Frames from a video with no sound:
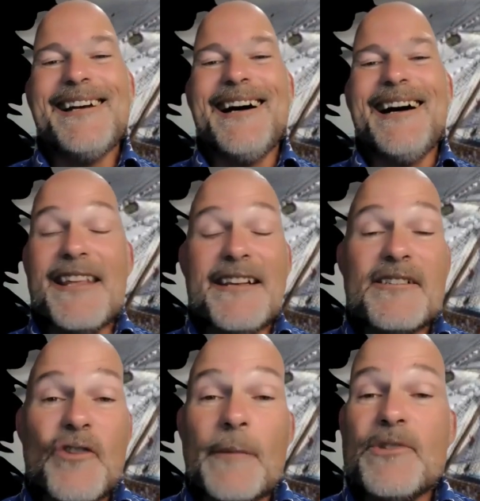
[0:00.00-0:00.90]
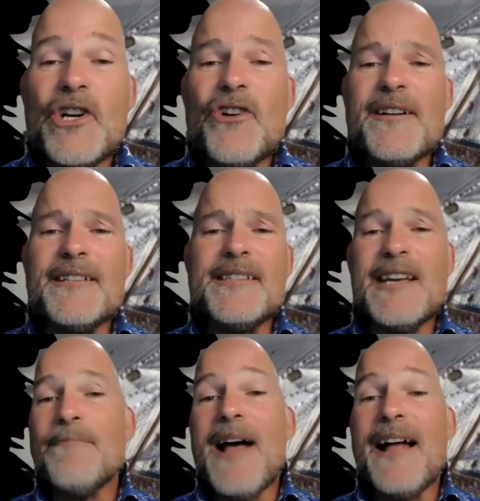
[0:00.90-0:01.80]
studying scripture and
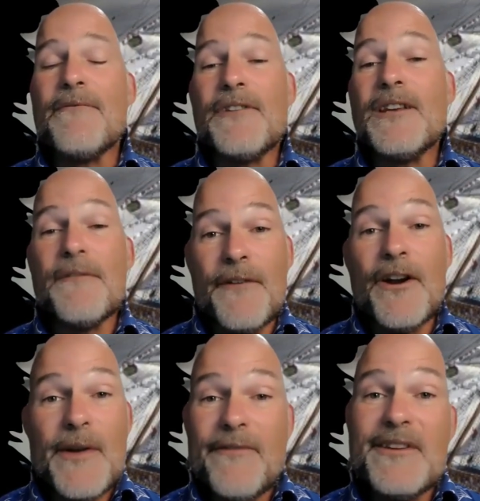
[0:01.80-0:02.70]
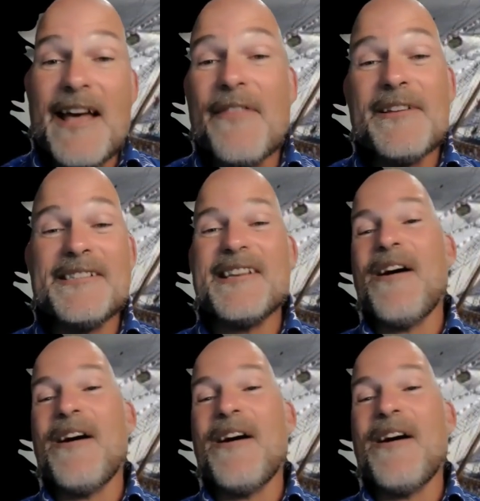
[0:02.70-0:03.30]
seemed not to fear even death